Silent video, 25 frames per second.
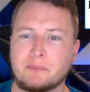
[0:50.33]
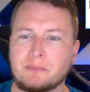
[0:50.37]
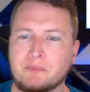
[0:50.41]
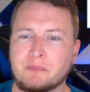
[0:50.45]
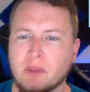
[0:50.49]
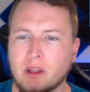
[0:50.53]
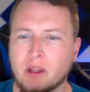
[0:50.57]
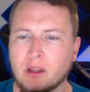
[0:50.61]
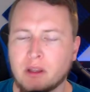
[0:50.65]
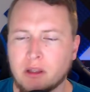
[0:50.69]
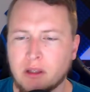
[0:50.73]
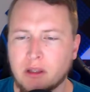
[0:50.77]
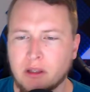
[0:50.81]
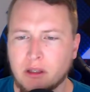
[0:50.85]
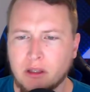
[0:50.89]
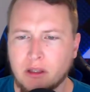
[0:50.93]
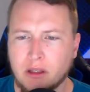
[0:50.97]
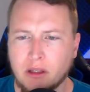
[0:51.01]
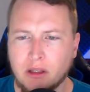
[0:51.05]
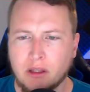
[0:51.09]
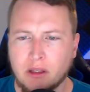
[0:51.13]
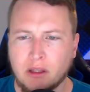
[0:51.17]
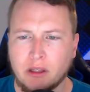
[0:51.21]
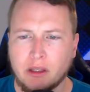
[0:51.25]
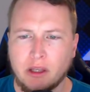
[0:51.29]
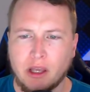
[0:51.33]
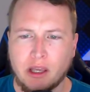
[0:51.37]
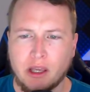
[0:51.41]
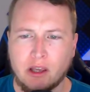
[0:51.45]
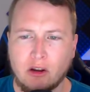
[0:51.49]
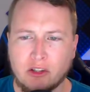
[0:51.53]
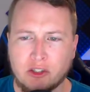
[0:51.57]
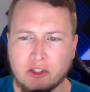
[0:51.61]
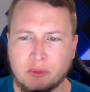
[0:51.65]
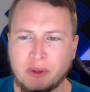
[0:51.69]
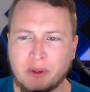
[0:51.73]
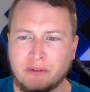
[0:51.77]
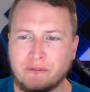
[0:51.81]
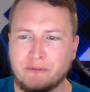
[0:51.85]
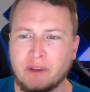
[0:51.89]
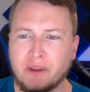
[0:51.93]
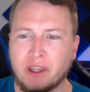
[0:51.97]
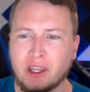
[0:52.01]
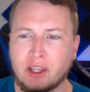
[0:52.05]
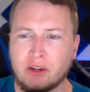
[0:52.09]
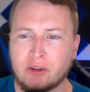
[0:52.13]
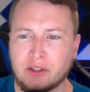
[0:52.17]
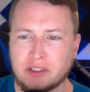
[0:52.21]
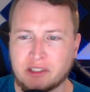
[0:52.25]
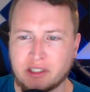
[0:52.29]
It could also be
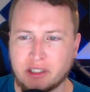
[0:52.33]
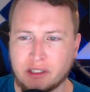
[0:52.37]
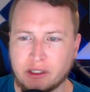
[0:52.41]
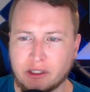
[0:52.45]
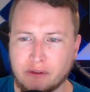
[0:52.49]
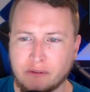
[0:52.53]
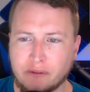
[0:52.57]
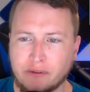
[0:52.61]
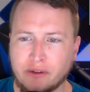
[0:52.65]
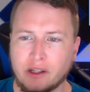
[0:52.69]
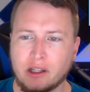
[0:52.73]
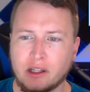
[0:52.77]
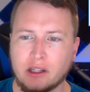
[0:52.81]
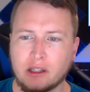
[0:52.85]
figurative,